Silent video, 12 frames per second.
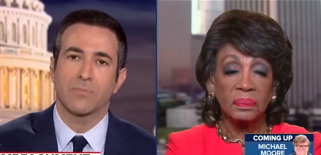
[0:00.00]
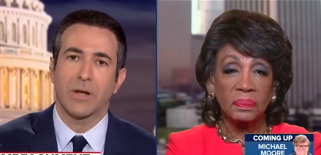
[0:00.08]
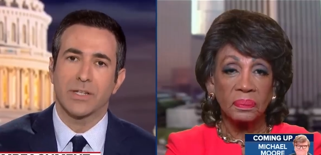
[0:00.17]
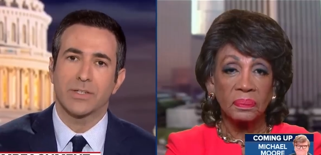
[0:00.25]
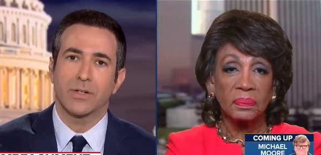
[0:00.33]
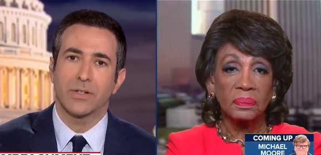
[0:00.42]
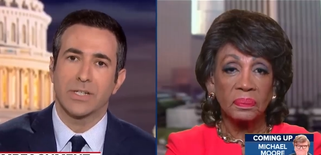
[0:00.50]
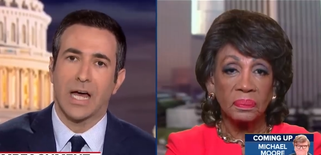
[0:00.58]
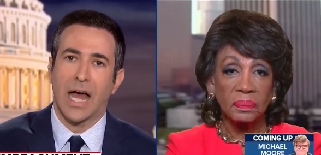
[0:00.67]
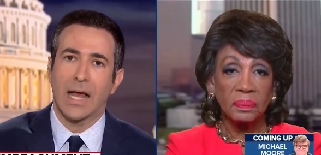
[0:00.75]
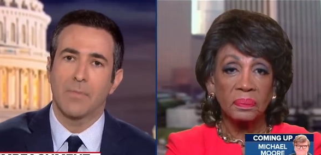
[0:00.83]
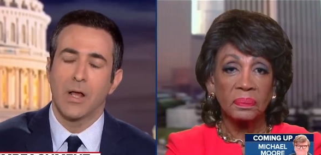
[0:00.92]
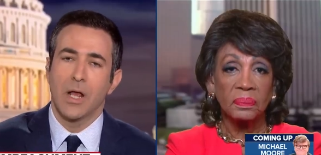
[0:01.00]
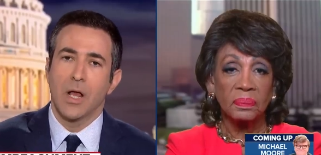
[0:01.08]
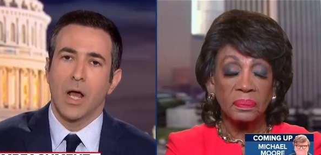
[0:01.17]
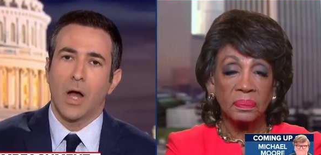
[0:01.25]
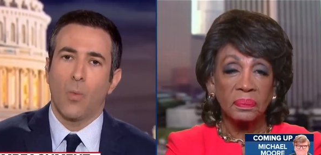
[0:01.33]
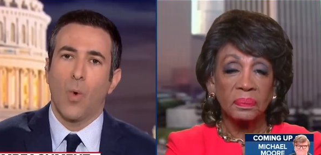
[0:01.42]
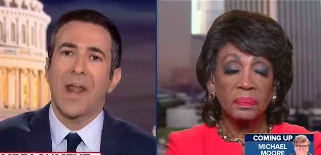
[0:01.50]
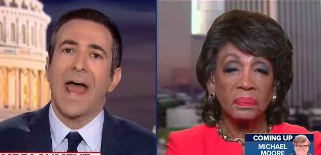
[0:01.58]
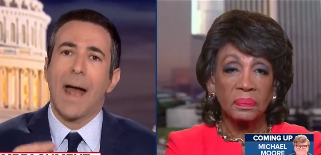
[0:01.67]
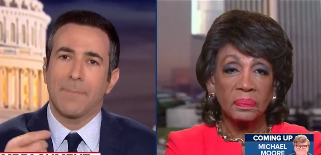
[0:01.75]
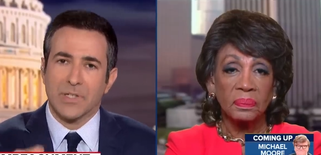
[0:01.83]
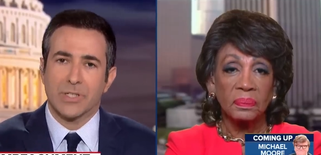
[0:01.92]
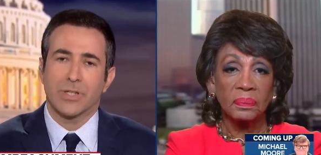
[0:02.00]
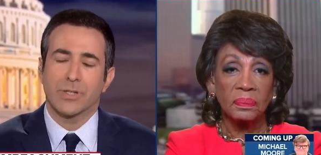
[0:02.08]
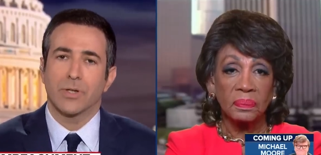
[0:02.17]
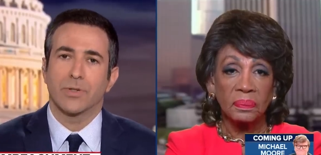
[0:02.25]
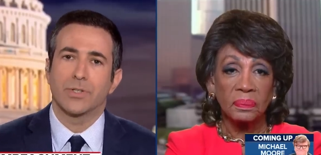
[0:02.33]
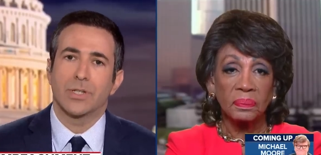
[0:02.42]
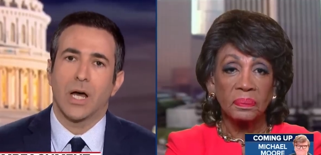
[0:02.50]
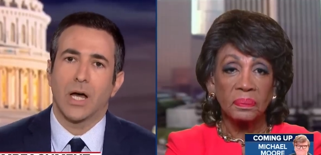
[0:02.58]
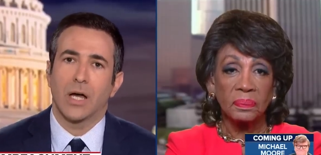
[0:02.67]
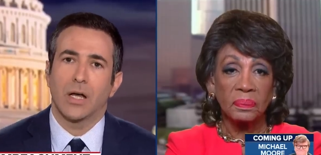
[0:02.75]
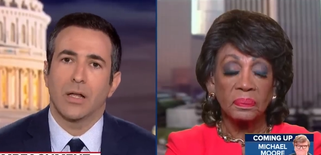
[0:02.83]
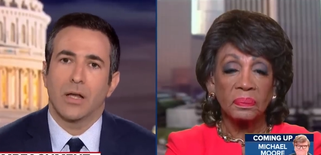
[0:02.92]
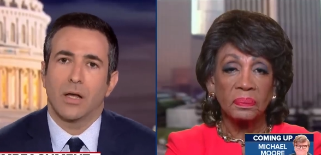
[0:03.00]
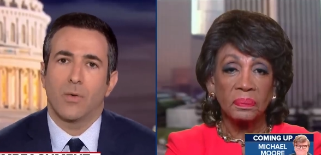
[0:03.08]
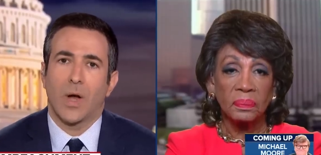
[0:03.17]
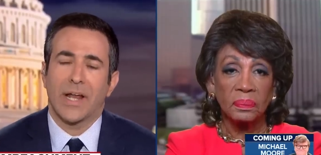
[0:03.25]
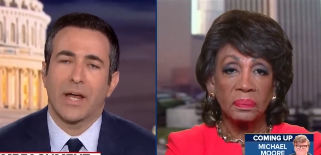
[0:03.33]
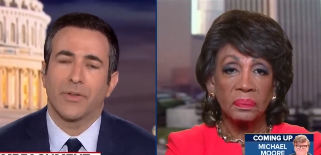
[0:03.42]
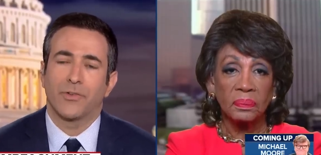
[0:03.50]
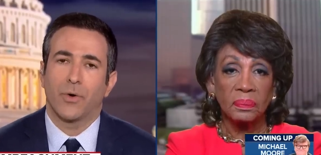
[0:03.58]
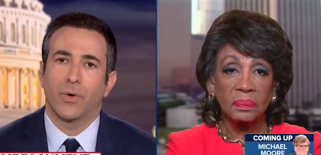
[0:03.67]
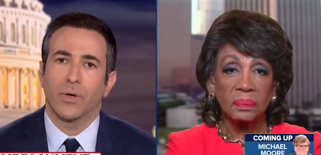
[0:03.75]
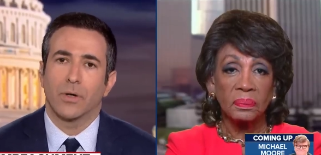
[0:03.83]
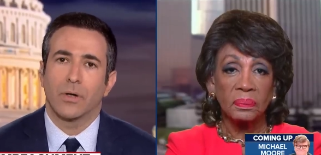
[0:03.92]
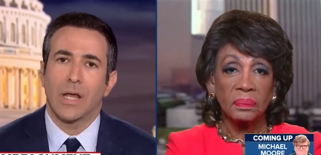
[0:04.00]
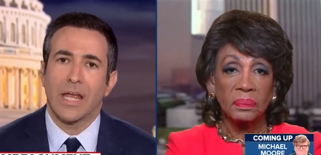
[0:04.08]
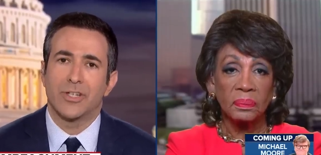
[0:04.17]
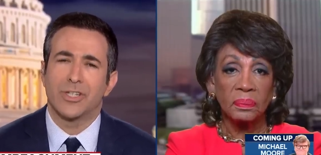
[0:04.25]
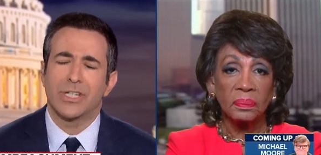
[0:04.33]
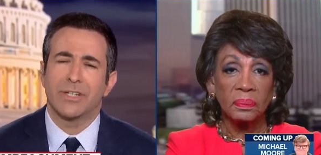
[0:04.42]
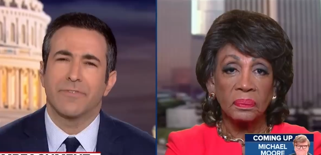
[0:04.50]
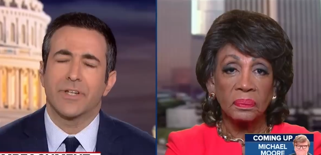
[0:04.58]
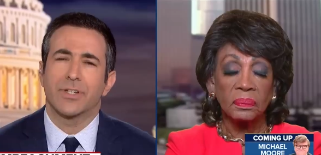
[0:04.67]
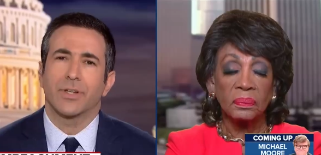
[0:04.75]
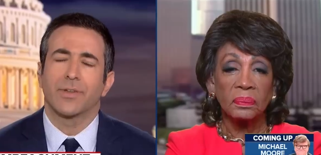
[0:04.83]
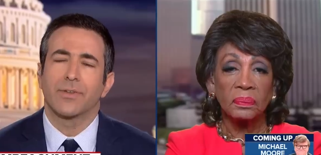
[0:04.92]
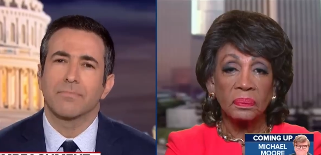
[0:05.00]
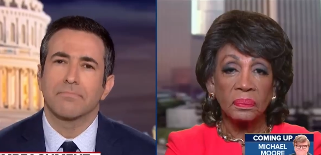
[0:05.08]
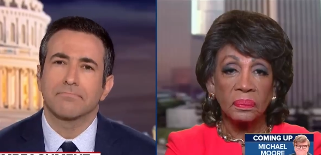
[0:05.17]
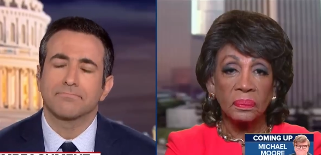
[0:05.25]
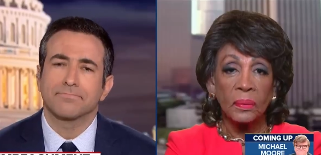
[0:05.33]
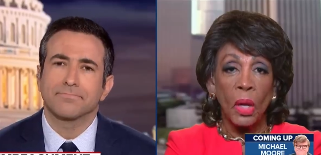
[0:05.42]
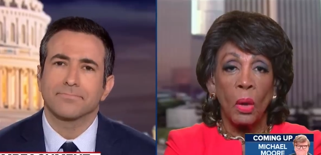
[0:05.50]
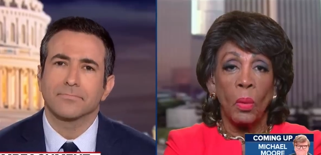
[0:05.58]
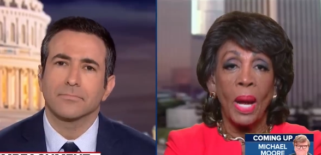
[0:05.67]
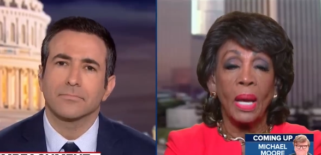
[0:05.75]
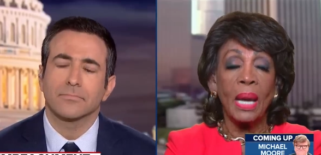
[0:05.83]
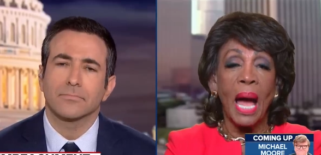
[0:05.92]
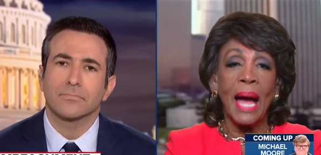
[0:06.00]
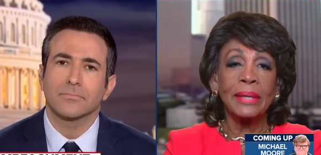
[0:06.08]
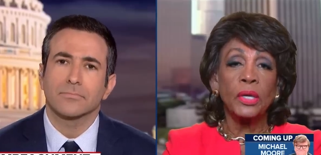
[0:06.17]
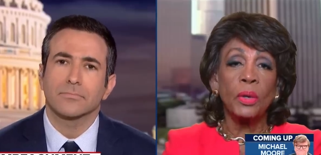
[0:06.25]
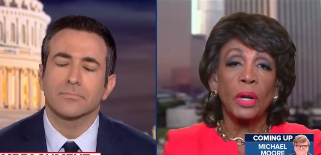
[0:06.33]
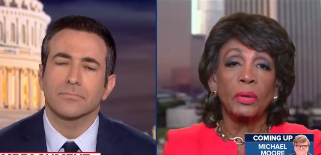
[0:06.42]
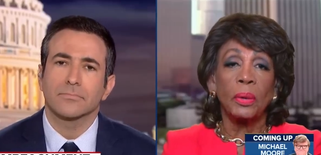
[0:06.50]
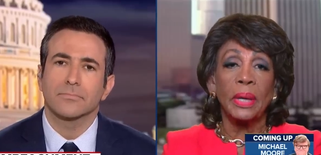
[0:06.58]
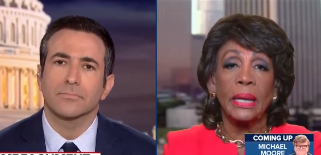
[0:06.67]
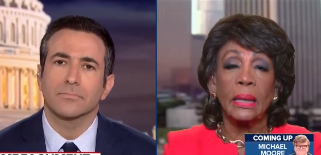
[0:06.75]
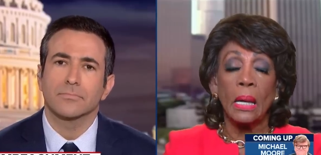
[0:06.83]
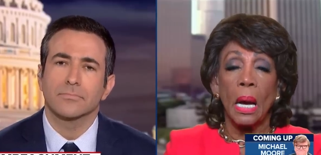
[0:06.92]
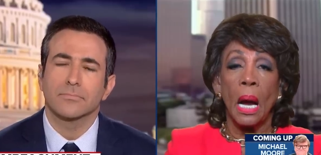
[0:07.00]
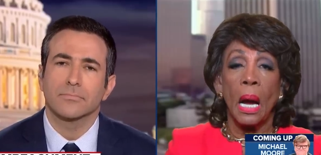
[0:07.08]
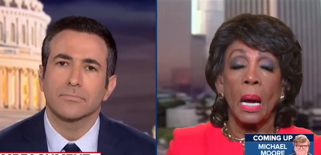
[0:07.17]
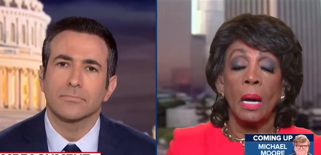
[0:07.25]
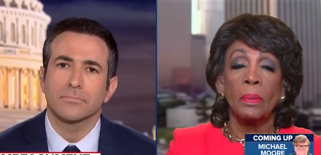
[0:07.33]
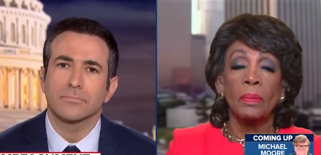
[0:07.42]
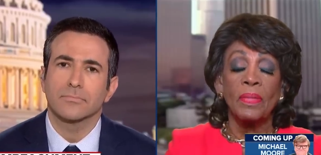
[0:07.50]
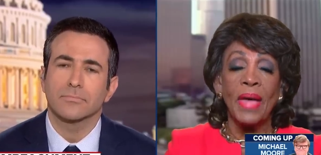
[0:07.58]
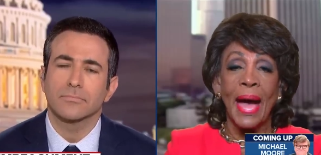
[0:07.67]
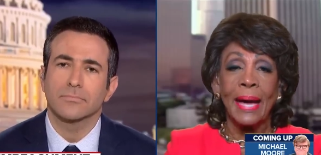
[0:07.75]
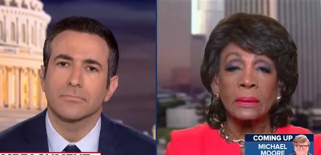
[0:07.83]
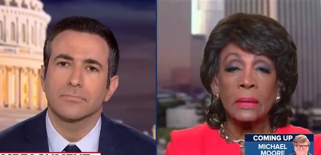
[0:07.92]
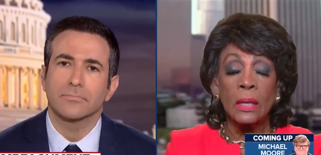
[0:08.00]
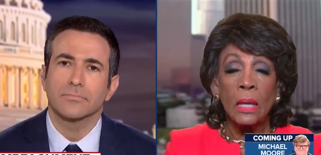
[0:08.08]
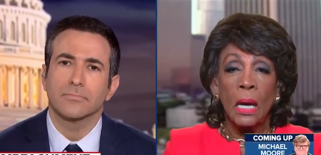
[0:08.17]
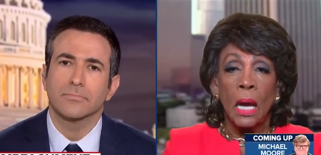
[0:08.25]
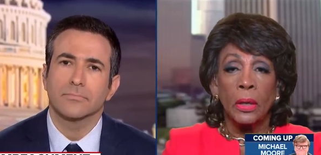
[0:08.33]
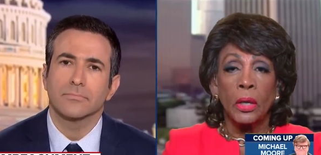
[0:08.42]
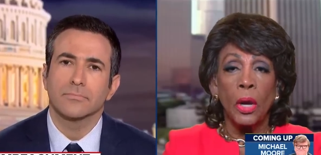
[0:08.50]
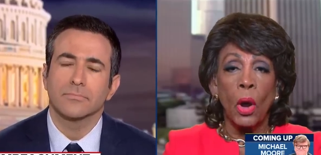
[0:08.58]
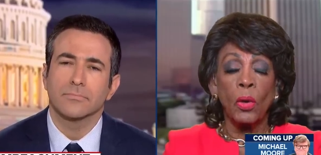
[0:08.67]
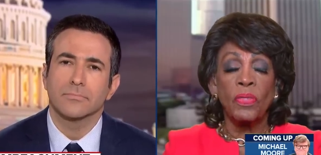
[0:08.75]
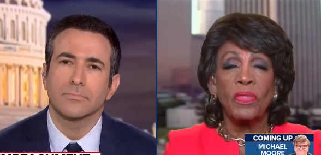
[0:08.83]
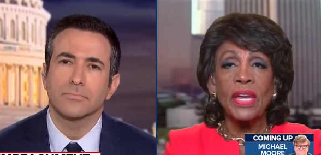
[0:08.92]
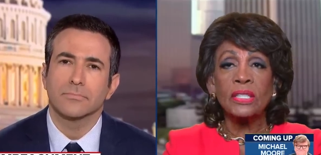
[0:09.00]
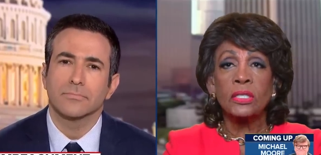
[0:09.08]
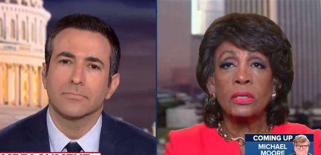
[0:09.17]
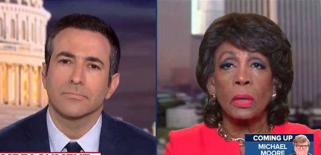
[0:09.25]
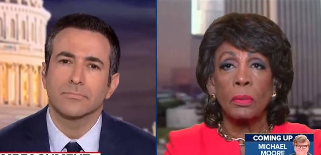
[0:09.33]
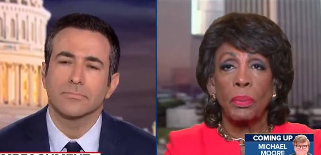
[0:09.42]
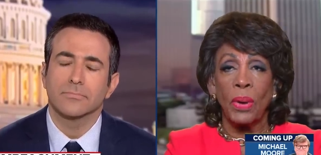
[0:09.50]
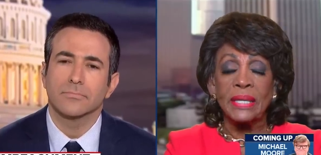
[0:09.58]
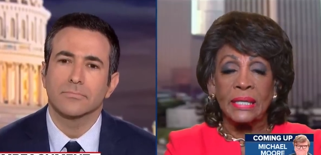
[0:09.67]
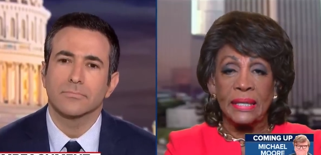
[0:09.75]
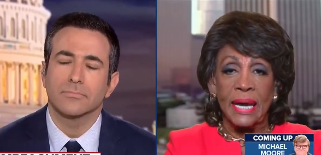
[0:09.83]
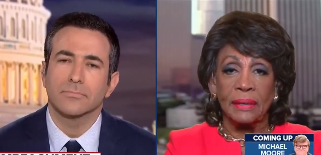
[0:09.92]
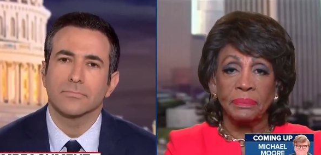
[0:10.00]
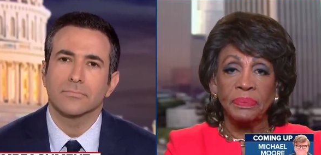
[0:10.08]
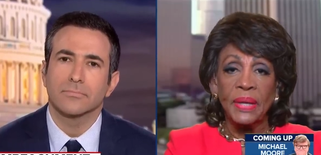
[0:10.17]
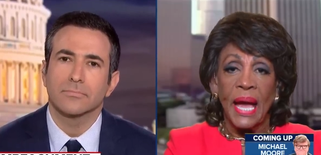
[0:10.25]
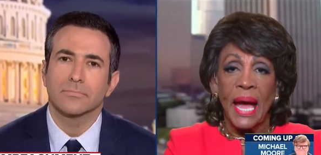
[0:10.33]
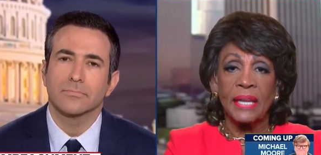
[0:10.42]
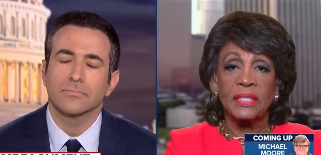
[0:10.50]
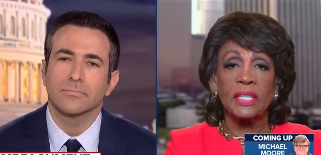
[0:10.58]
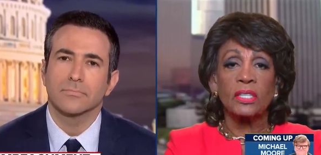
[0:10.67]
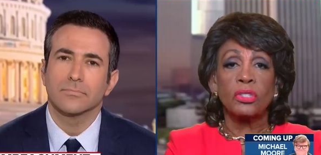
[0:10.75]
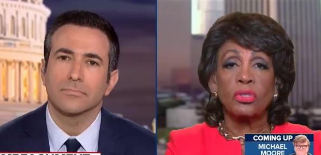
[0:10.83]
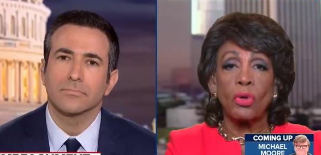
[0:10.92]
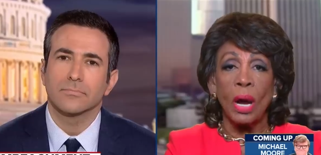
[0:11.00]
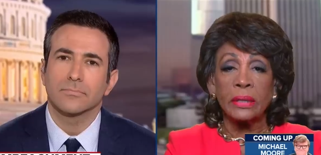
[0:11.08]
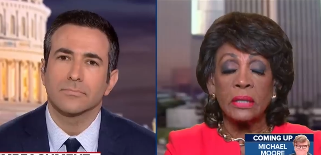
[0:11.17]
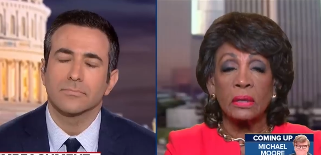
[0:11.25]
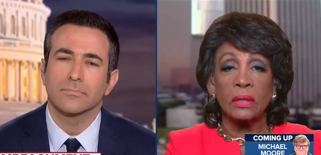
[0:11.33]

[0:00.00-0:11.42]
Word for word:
Speaker 1: by a certain time, what happens to those uh, White House or agency officials?
Speaker 2: Well, I do agree um, that, you know, this president has instructed